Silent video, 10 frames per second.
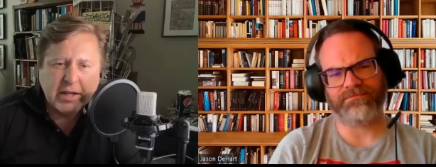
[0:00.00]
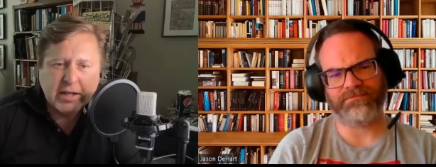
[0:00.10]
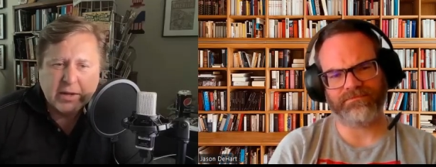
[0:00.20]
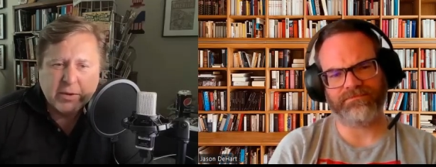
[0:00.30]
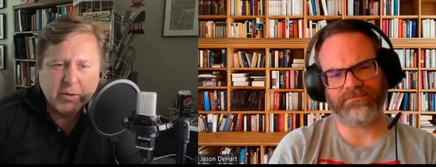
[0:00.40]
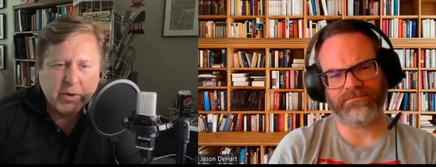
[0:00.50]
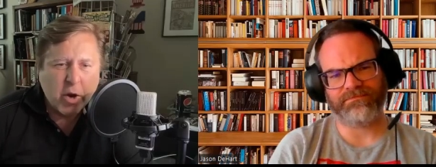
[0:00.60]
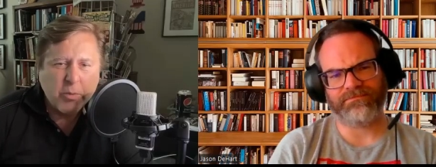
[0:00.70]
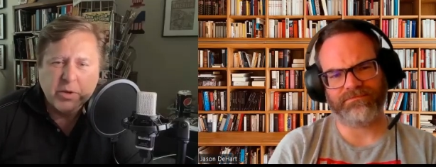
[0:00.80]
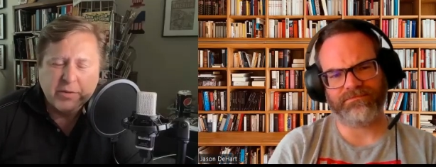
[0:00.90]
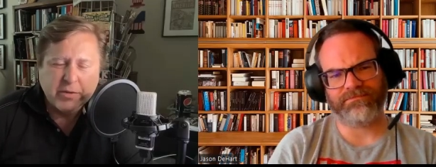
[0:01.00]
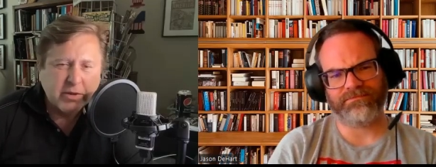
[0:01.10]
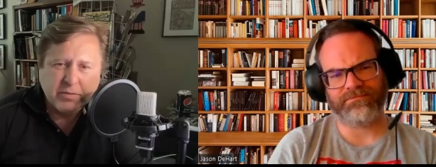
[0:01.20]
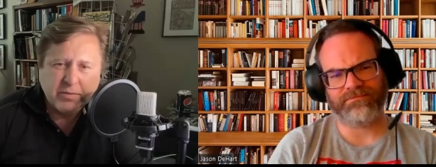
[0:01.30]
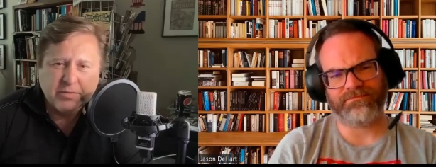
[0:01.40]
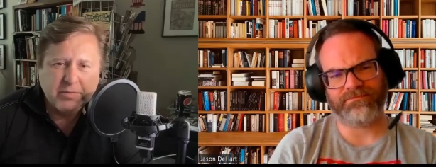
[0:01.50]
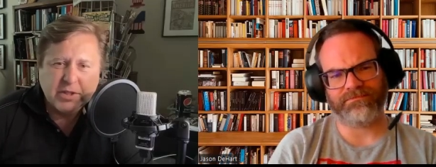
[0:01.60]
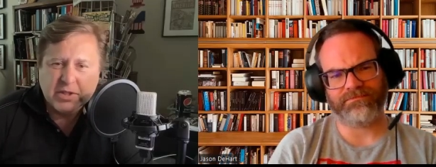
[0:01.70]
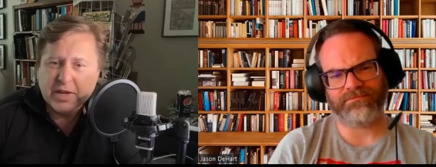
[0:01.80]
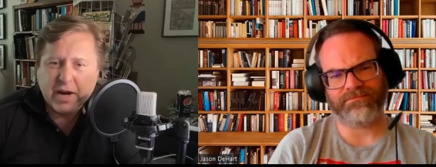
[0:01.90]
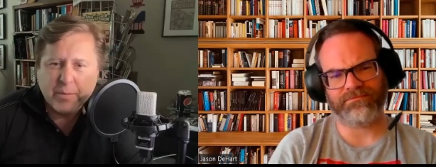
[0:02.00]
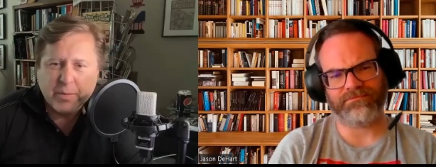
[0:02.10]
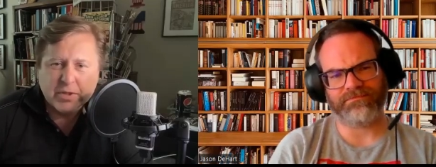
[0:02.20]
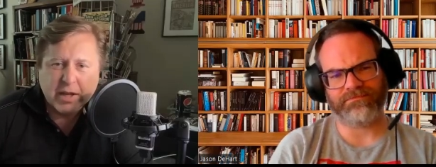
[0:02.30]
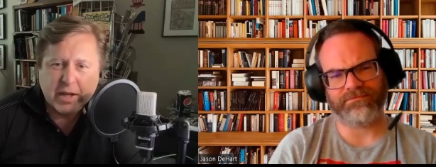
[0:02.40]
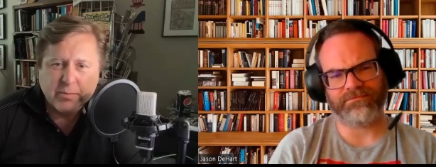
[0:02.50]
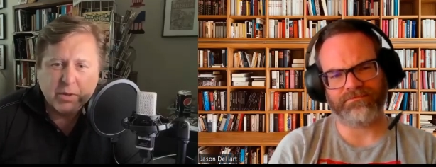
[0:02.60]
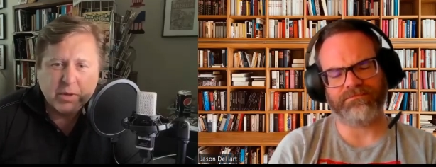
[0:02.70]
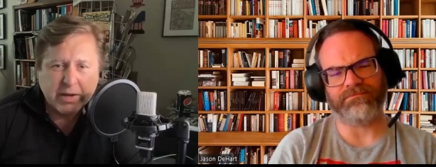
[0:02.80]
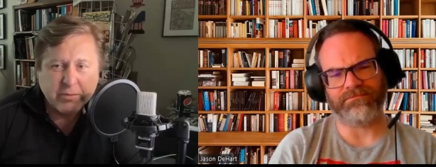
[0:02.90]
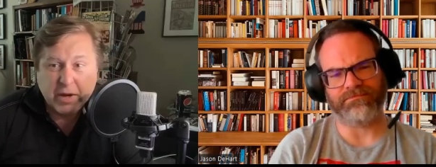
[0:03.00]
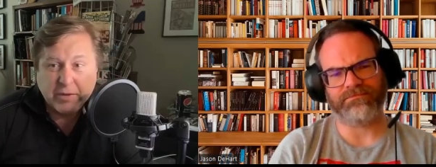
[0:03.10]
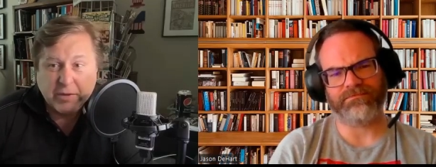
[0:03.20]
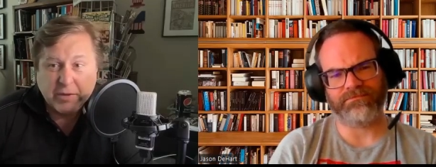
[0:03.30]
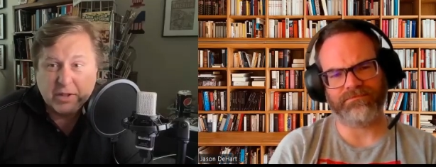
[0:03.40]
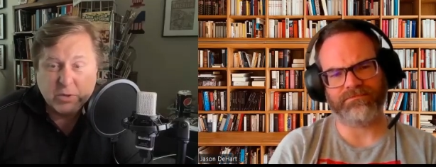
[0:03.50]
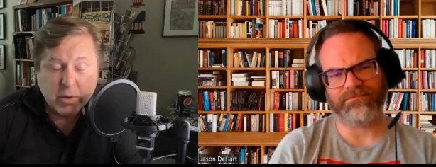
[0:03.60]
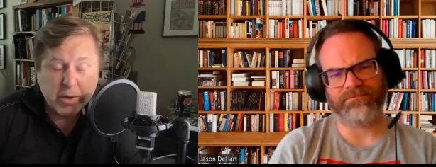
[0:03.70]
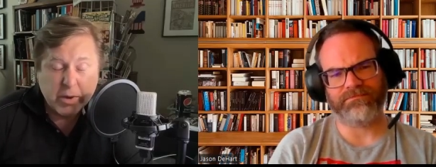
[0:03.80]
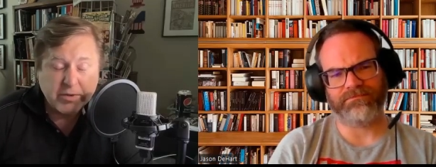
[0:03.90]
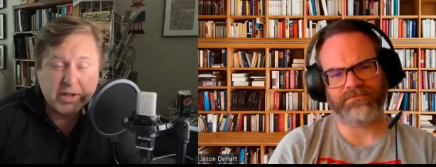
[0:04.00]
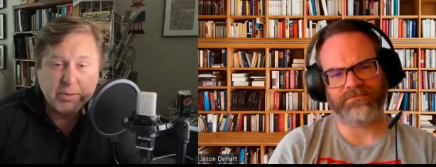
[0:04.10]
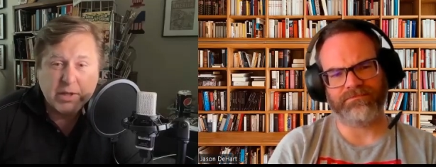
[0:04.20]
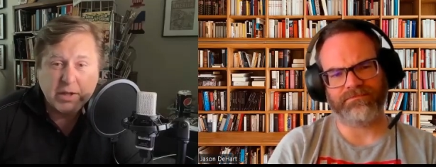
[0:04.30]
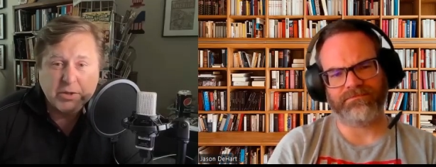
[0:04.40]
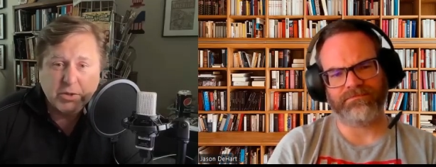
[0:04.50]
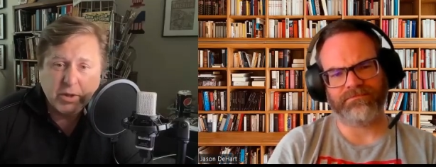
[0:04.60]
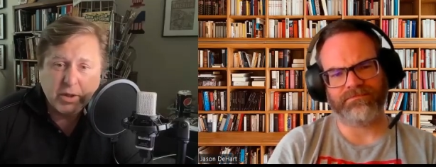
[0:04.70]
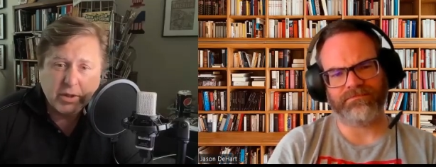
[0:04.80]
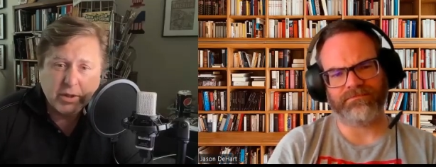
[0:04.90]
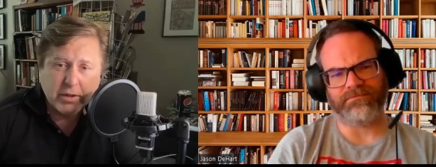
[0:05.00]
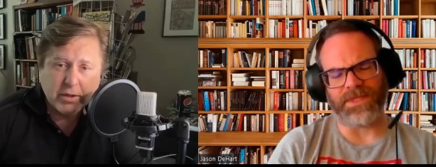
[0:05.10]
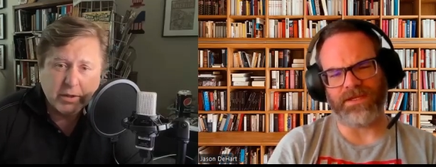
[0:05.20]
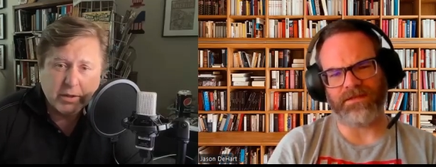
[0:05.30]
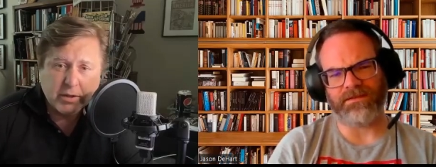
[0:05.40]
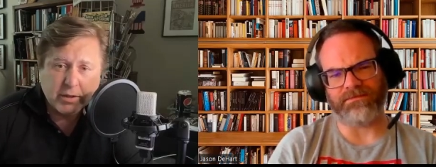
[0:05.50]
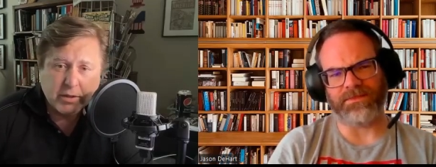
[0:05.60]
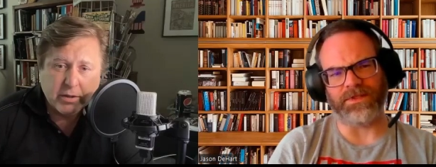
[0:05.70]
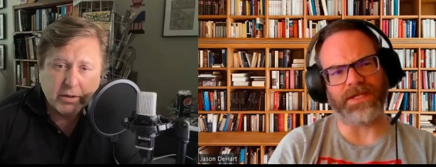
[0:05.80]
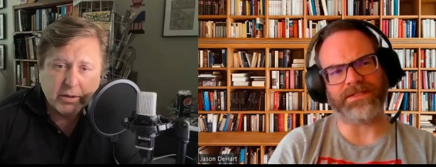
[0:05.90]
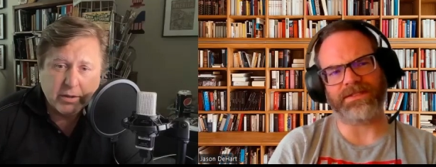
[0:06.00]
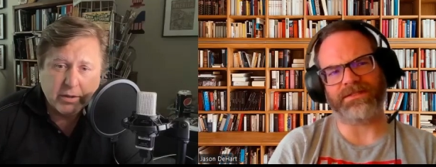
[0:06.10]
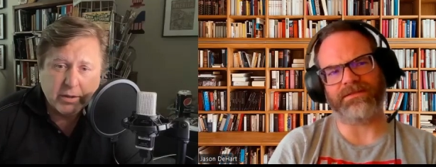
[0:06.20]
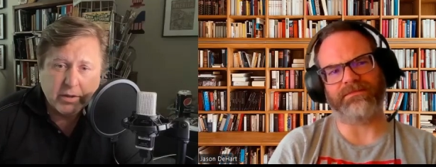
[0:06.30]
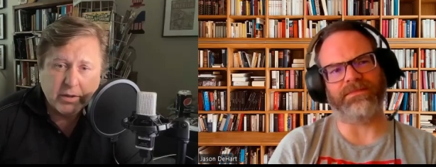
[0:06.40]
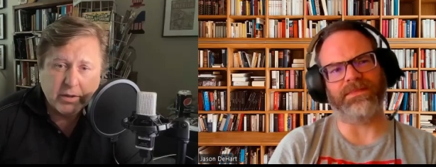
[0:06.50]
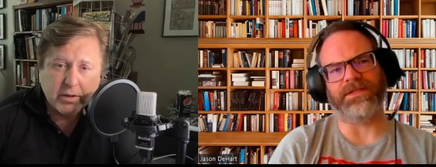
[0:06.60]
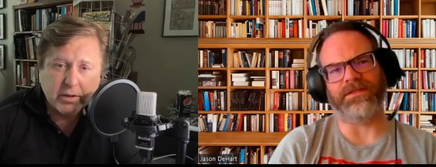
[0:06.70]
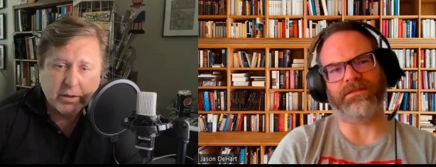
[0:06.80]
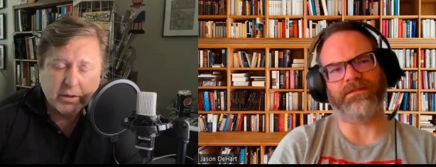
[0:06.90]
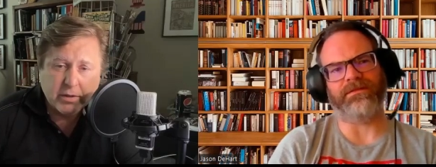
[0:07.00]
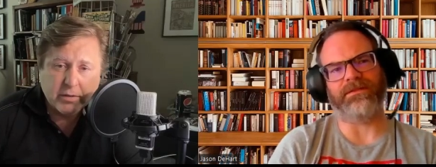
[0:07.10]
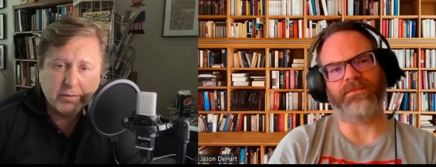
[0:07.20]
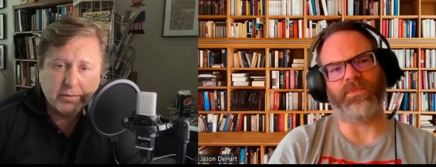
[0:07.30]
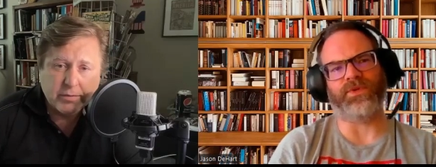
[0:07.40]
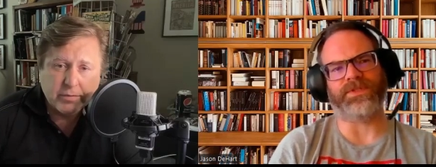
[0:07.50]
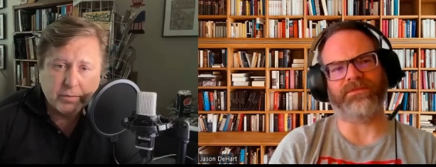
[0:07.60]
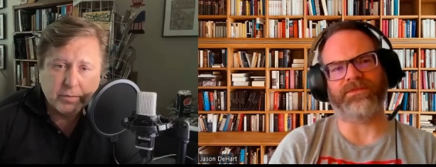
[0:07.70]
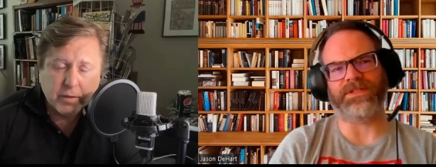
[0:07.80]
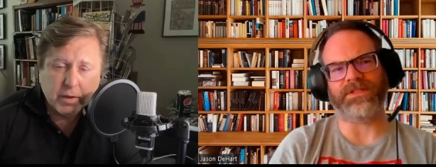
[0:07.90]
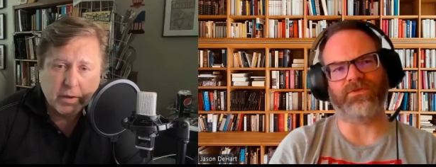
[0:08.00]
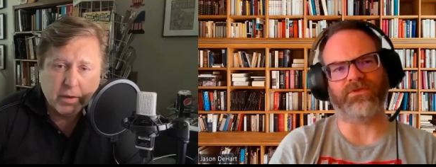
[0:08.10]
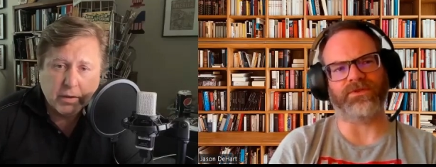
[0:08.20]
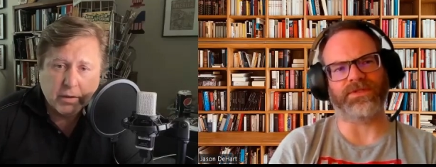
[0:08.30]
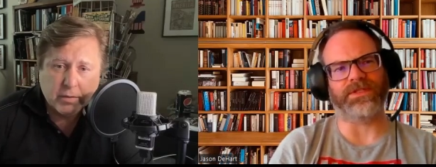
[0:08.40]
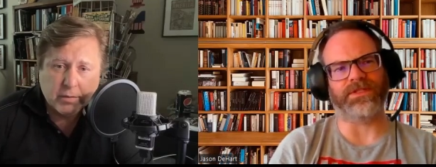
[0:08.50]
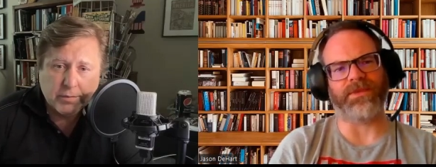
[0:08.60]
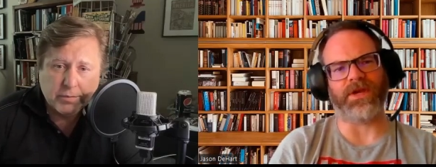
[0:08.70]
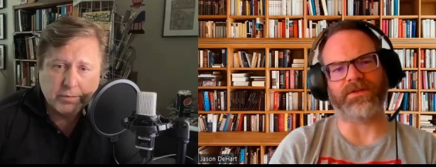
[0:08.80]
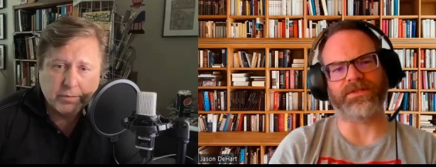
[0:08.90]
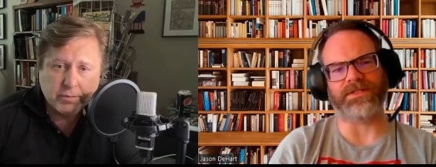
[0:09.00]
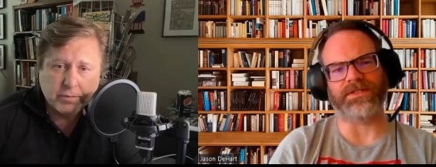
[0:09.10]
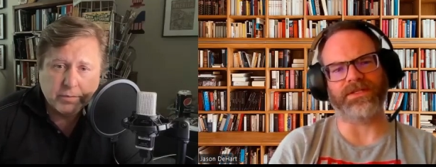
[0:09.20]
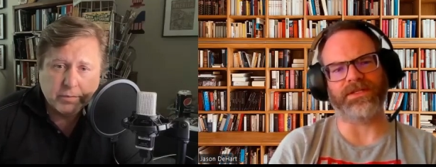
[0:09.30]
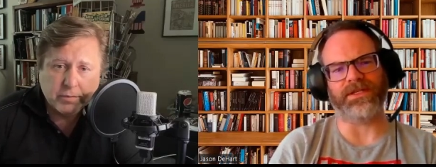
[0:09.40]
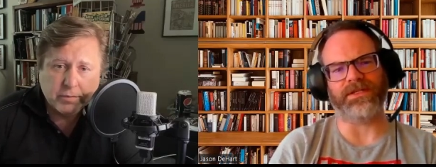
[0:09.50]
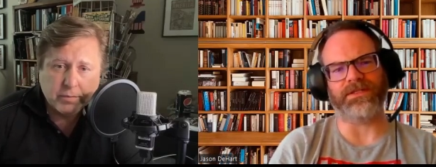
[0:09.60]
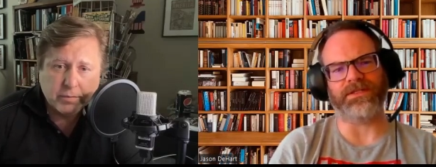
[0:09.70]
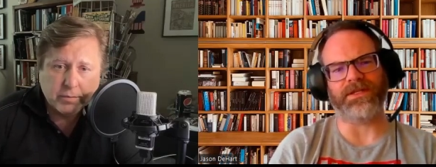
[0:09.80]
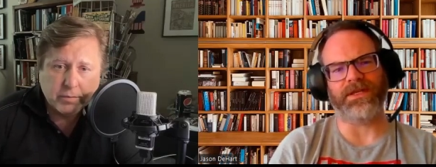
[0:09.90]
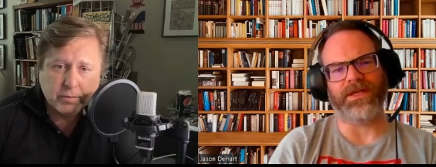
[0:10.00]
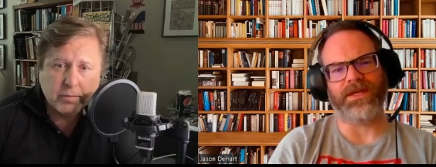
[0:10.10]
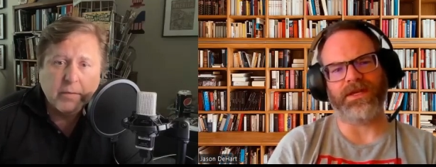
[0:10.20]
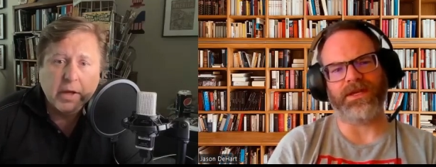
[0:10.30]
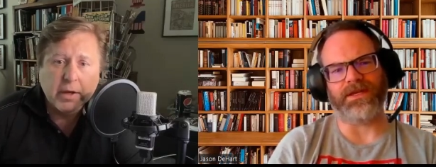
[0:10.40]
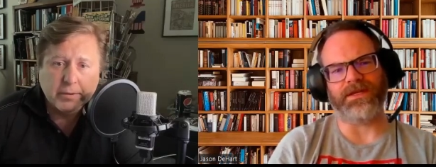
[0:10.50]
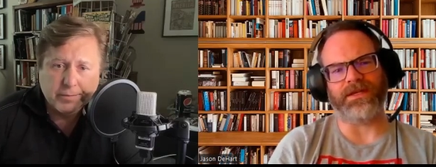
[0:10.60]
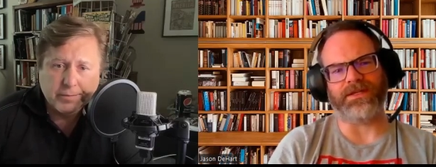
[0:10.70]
Speaker 1: you know, we we hope we never this never happens again. But we have we have to. That's why we have to keep telling the story. Yeah,
Speaker 2: well, that's the the importance of discourse and democracy and yeah. uh,